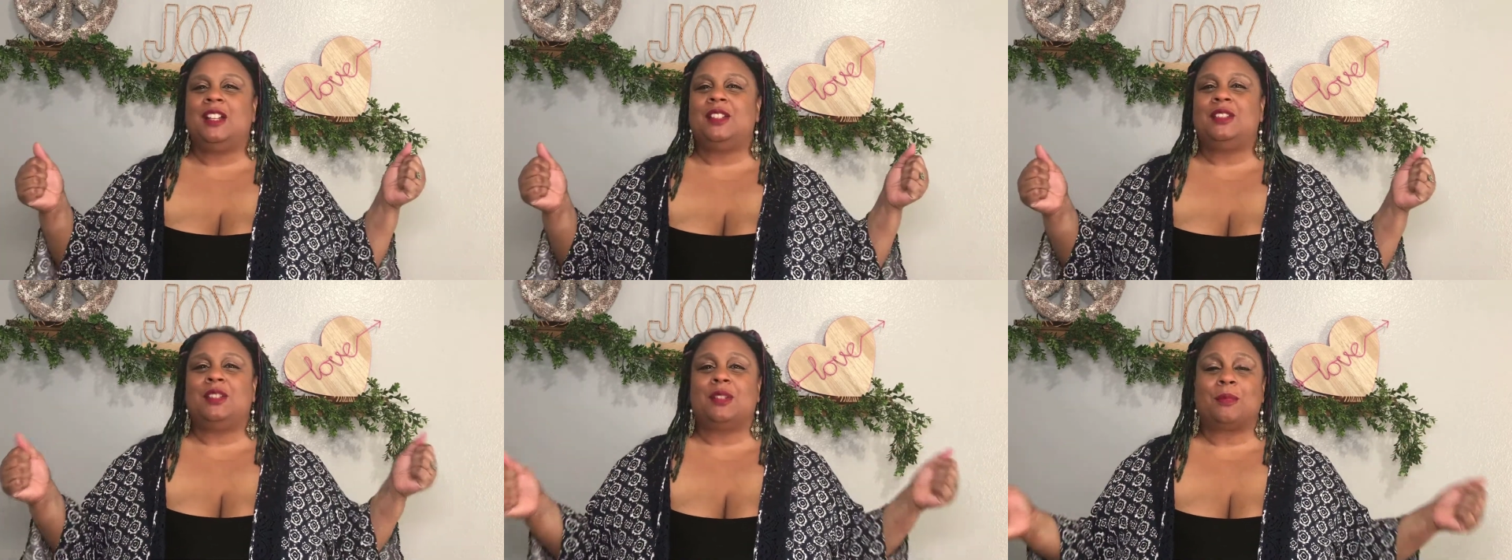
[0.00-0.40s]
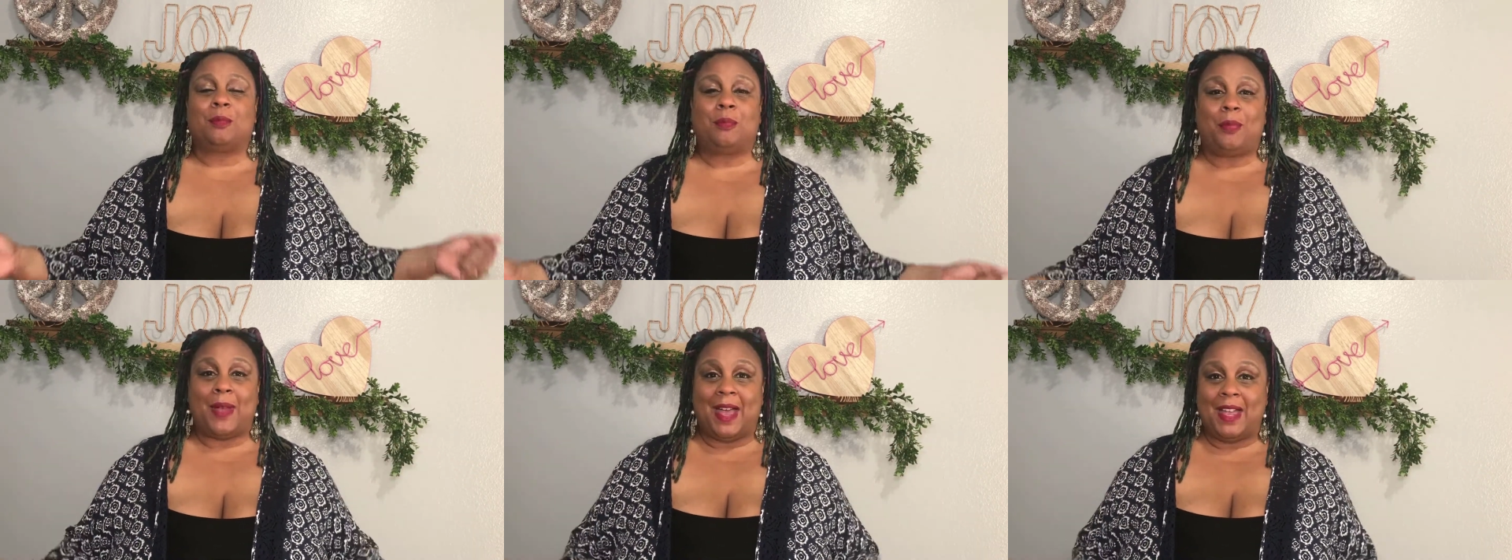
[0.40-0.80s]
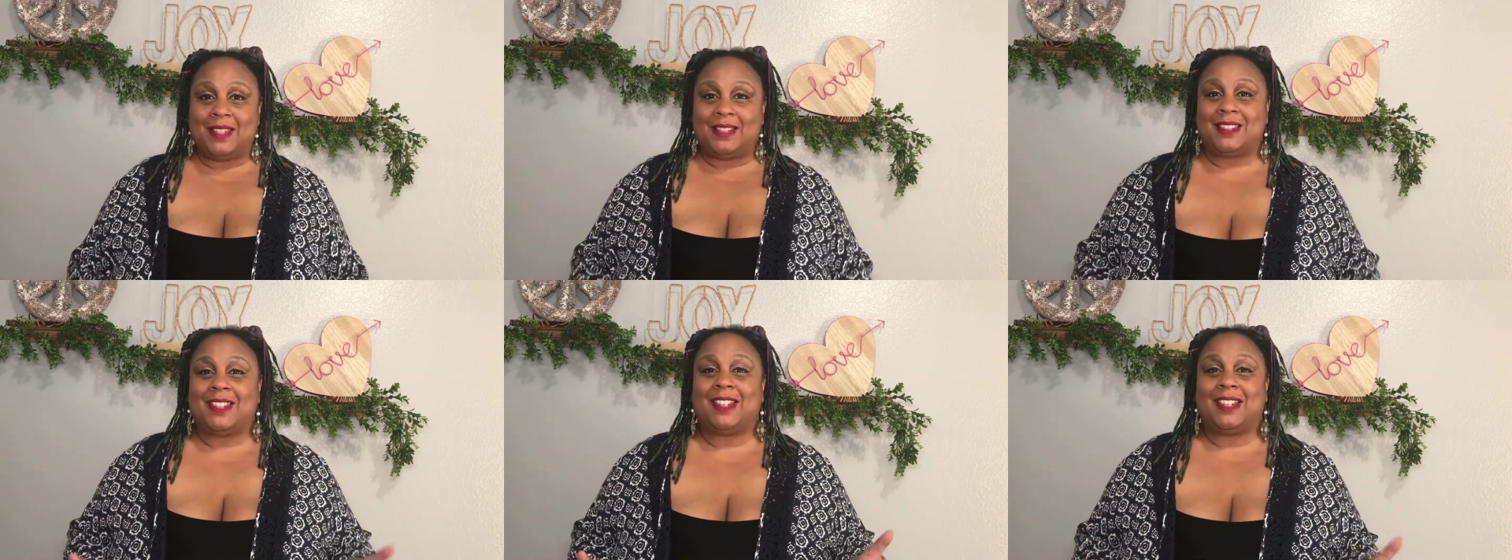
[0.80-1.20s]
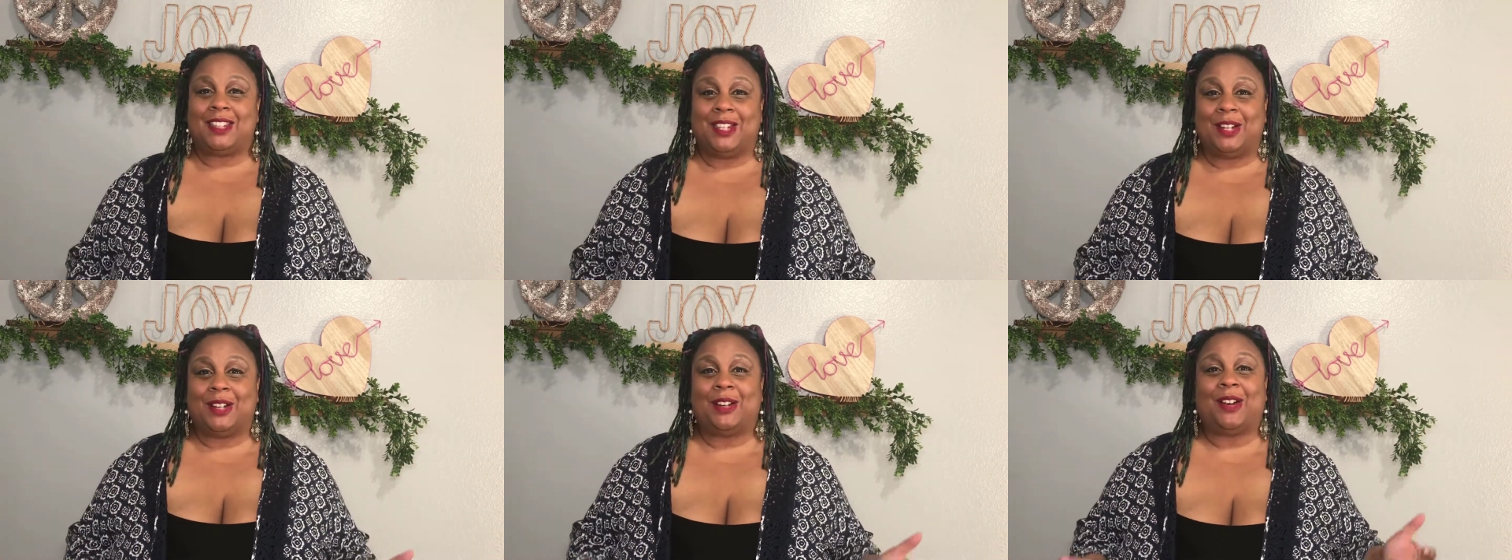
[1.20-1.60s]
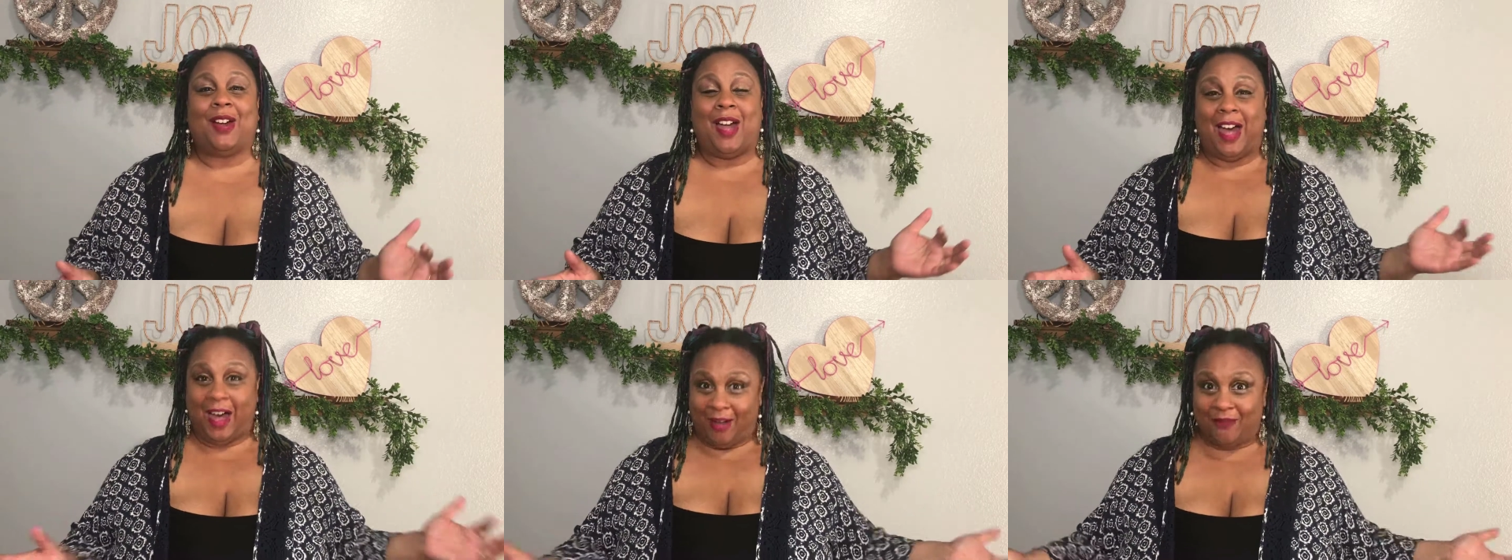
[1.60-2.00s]
Your Best Year
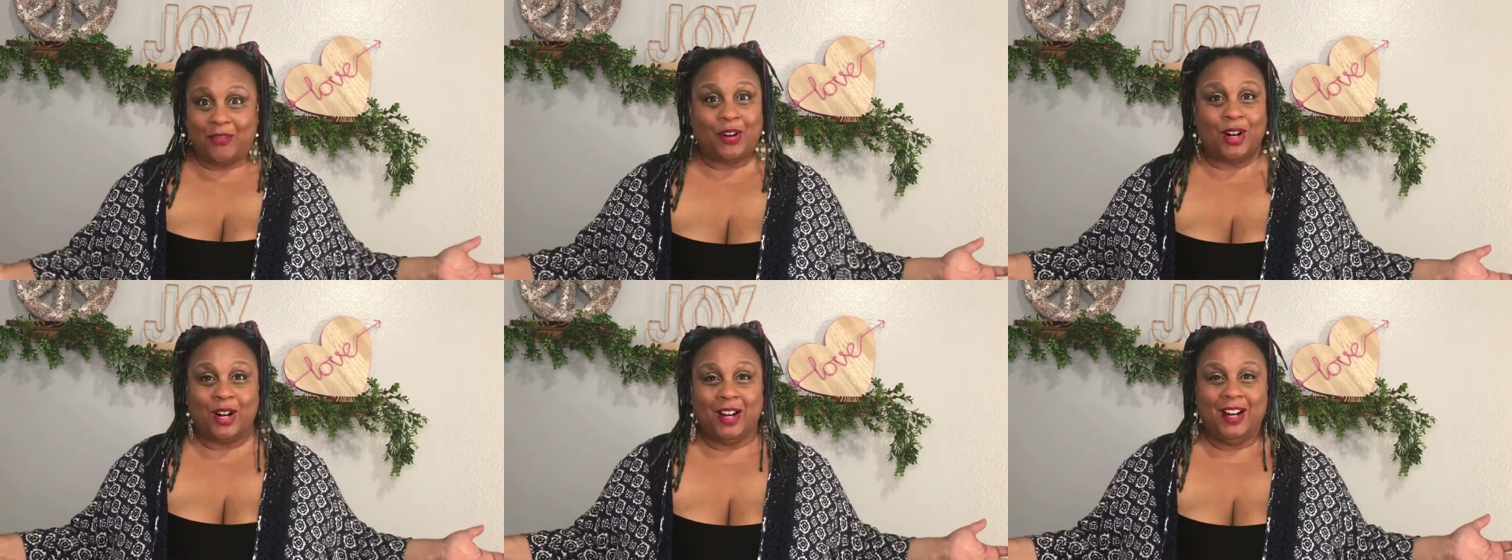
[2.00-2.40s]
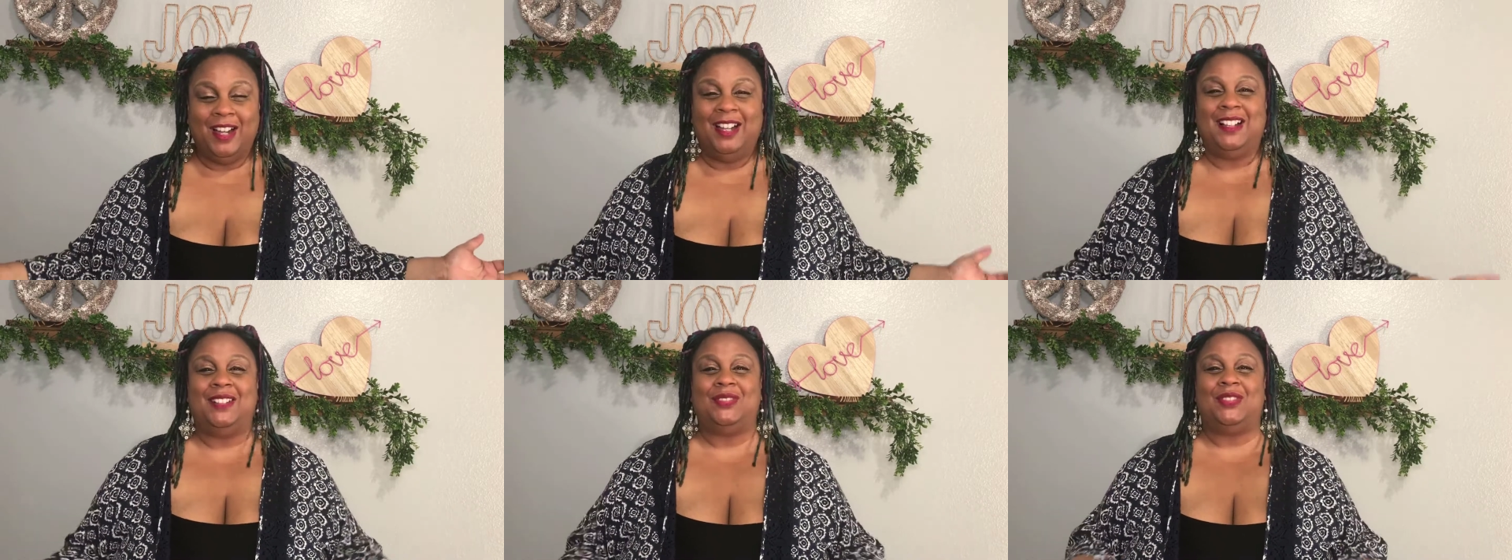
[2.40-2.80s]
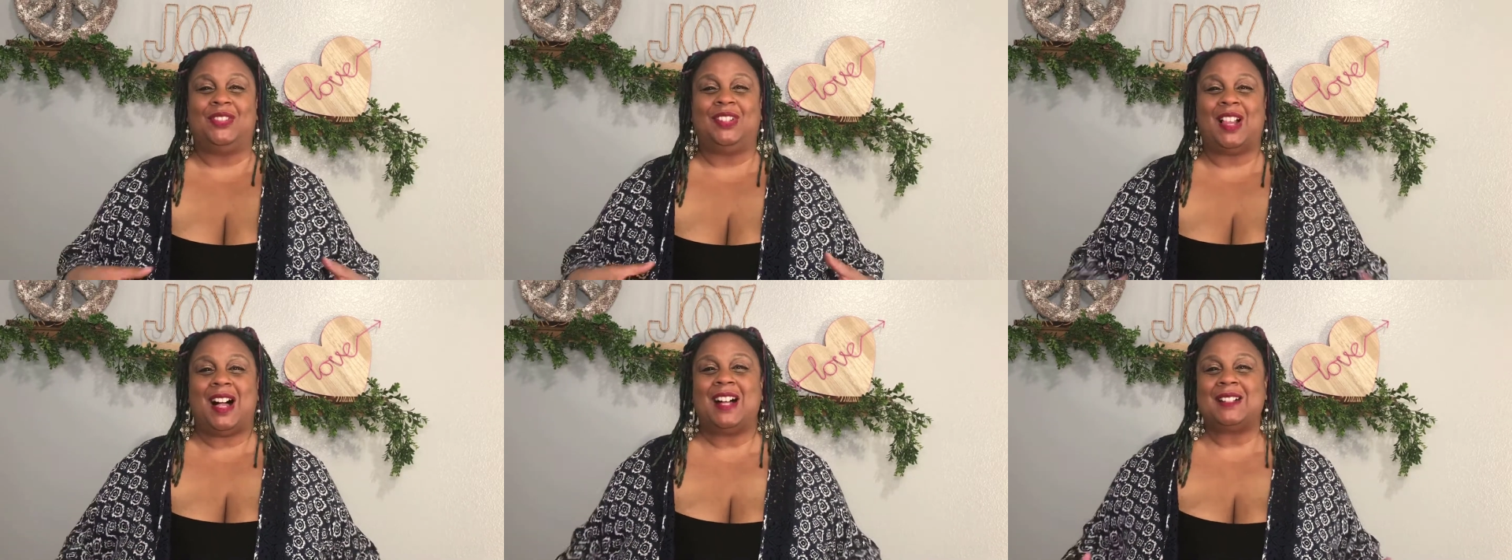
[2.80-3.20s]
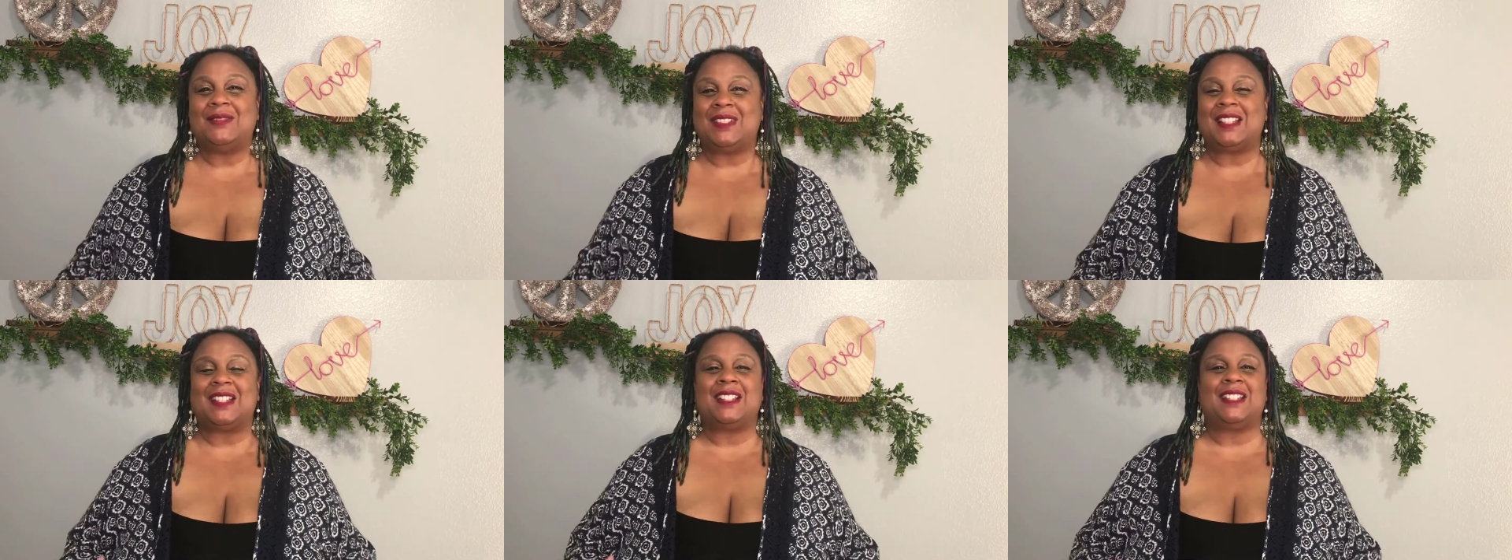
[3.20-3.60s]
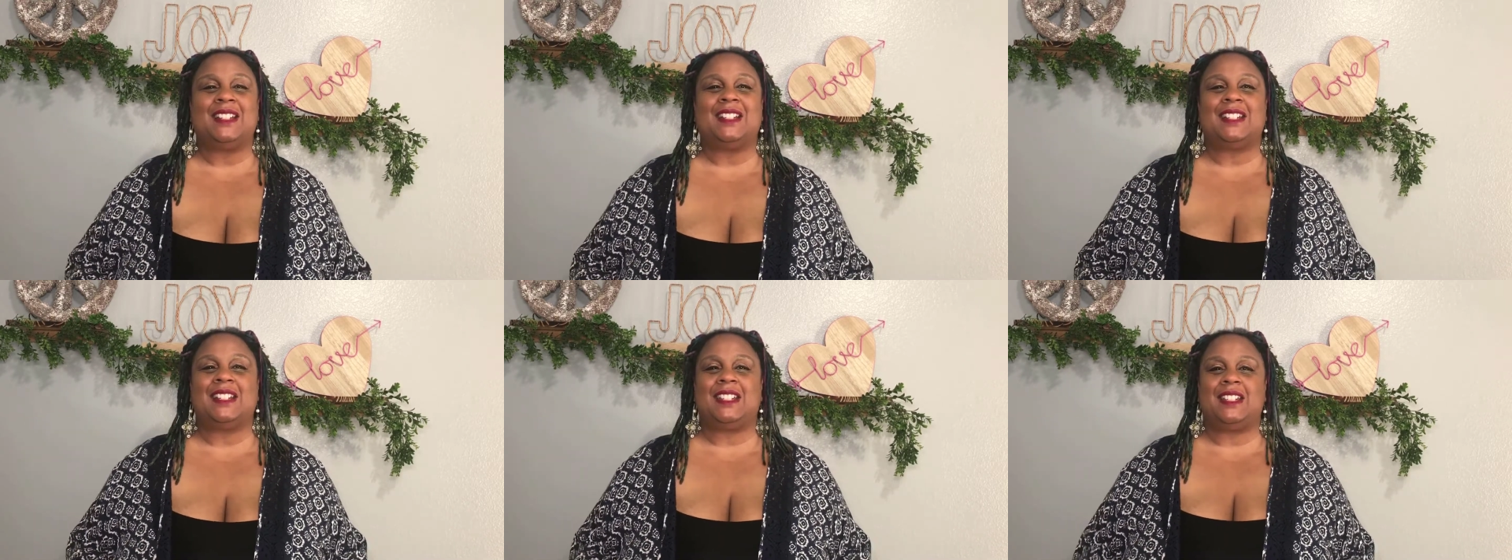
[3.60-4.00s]
Ever Vlogmas
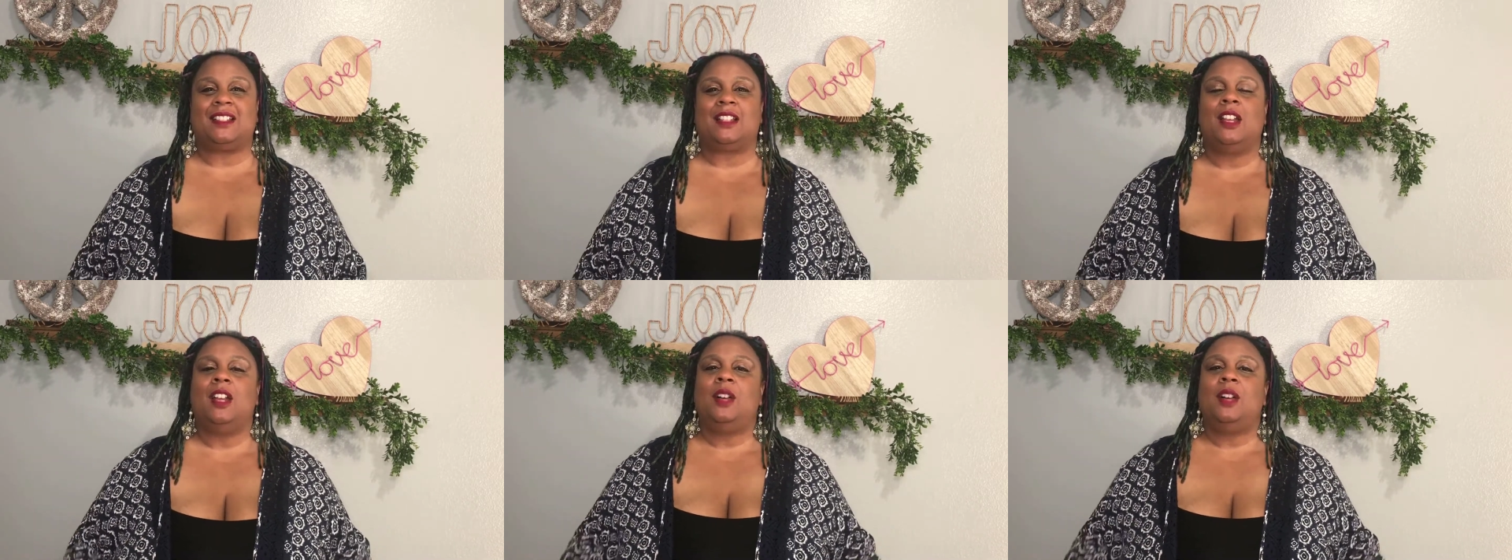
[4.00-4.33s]
series,